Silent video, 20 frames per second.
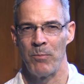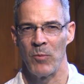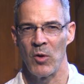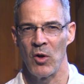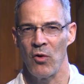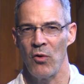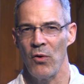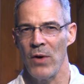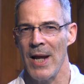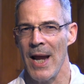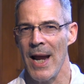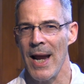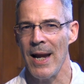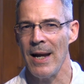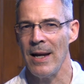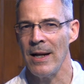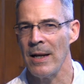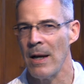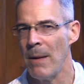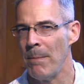
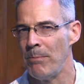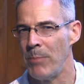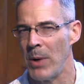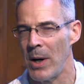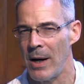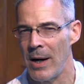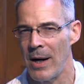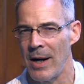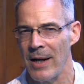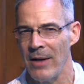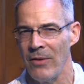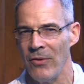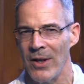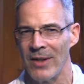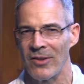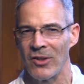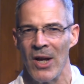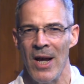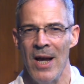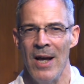creating a bond
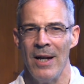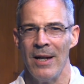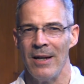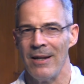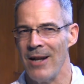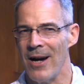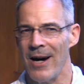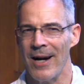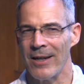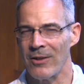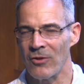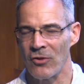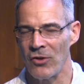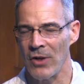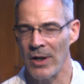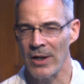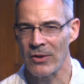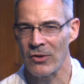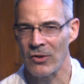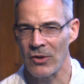that's not
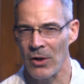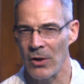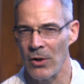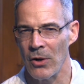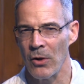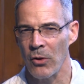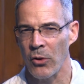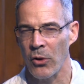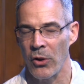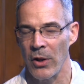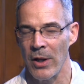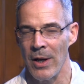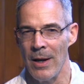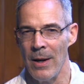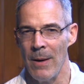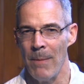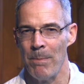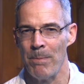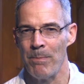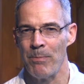just earthly,